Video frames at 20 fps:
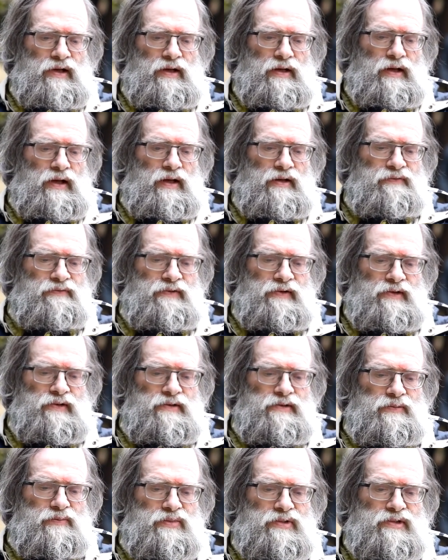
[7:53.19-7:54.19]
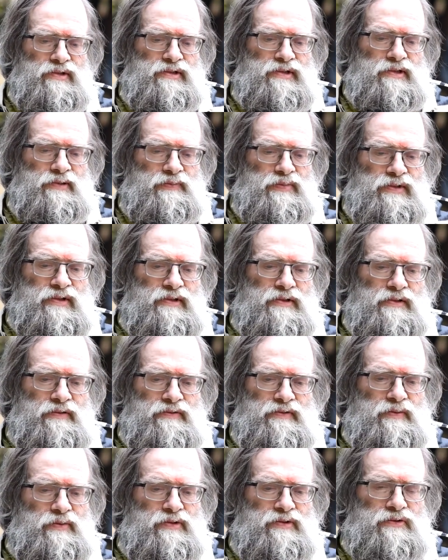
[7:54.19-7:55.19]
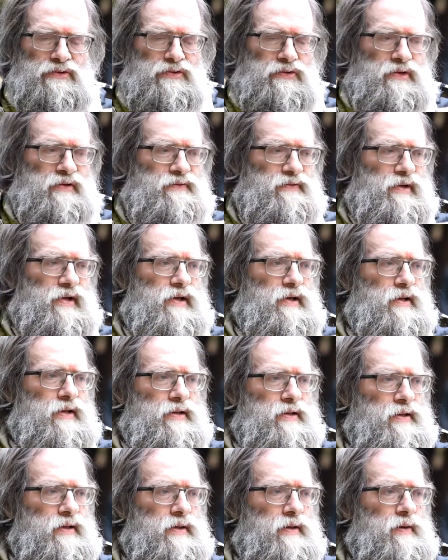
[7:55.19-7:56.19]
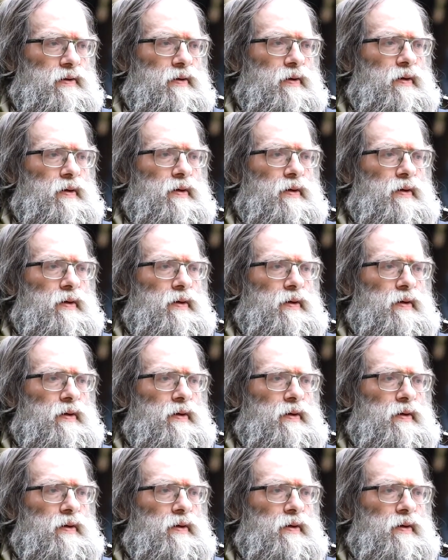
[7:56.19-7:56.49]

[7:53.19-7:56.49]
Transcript: I find the BJP government doing very little,